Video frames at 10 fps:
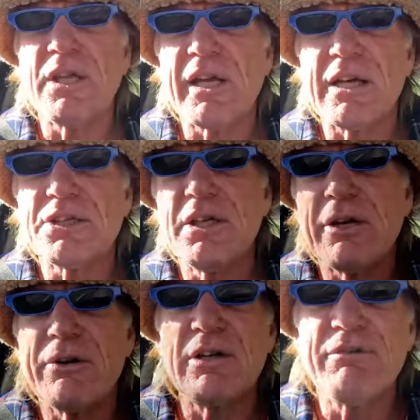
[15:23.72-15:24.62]
you don't actually
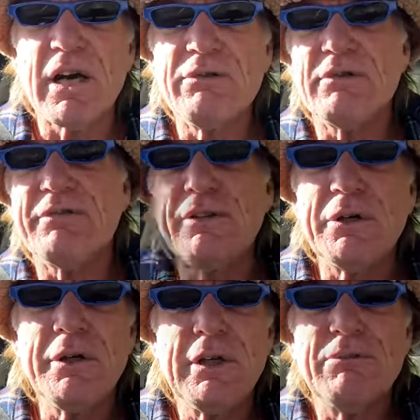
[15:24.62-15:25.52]
know what you're voting
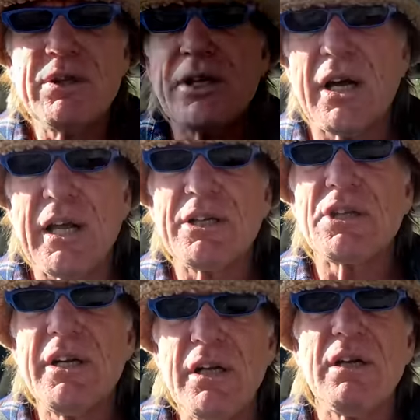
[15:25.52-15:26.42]
for. You don't
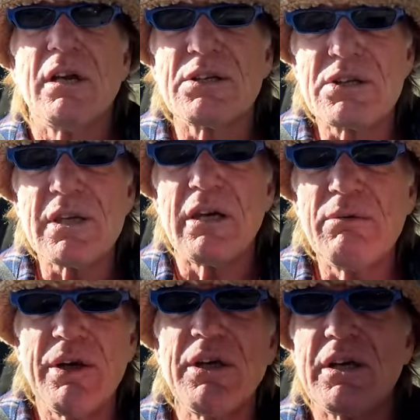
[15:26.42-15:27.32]
actually see
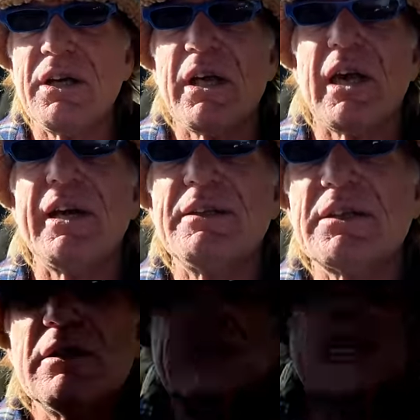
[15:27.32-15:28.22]
what you're going to get
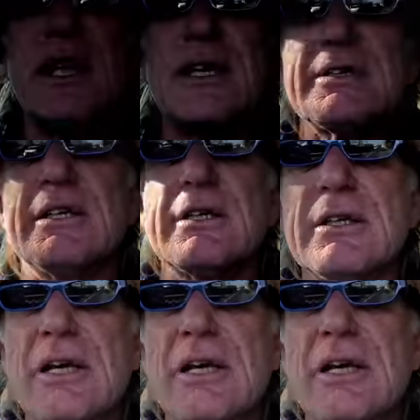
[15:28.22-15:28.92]
until you get it.